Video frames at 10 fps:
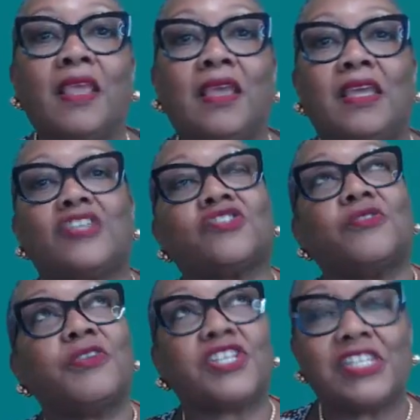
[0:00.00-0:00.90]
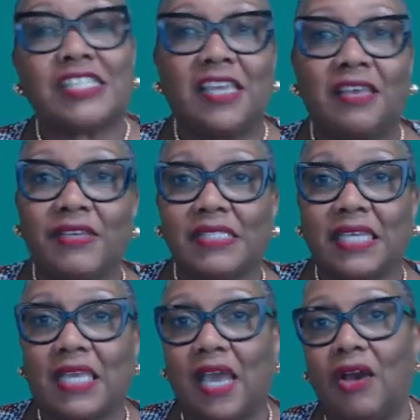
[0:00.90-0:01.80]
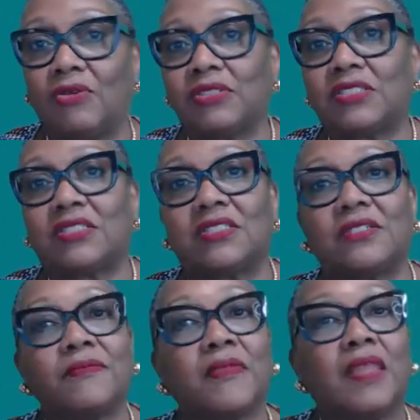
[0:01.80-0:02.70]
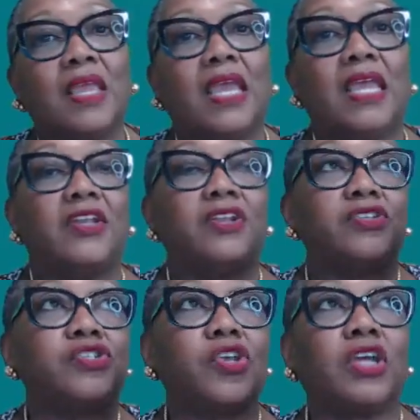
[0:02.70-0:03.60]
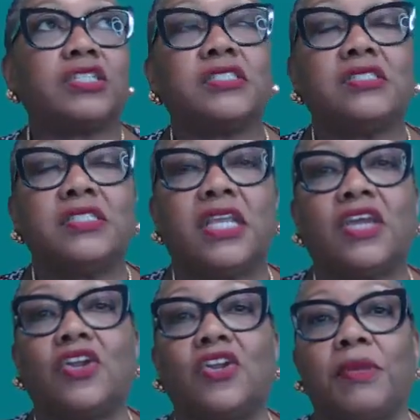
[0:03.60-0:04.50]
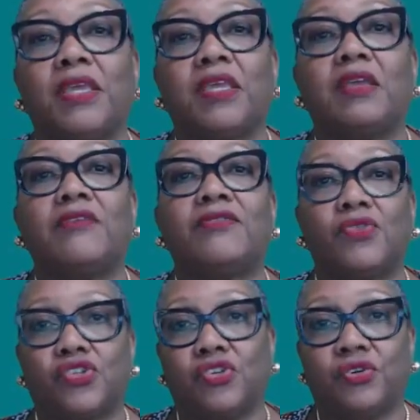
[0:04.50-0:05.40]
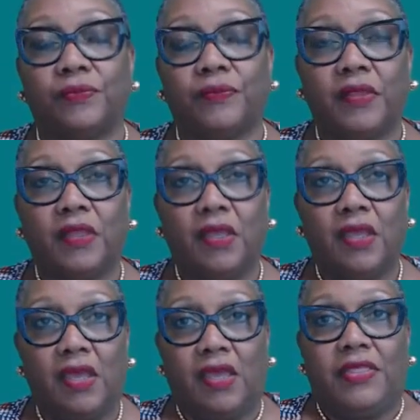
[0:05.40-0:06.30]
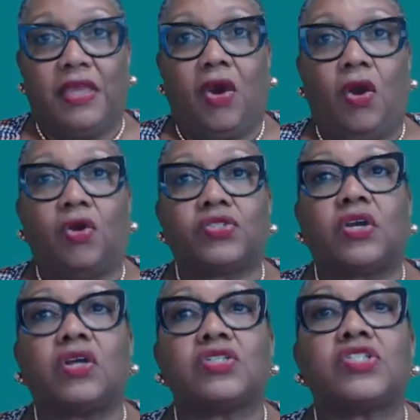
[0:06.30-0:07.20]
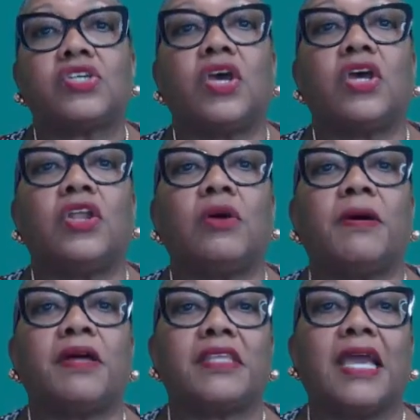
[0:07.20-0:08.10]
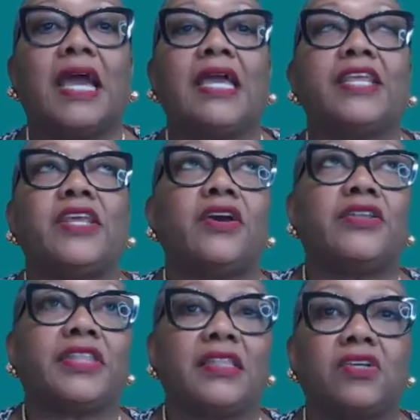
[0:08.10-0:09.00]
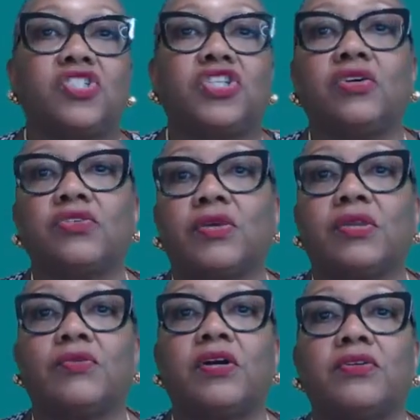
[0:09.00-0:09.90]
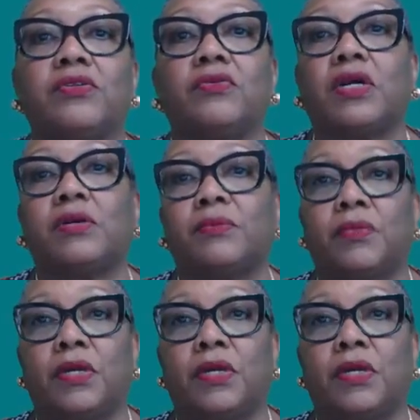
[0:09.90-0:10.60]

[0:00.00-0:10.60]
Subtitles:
insufficient savings accounts, and an uncertain economic future. They are also concerned about the idea that their children will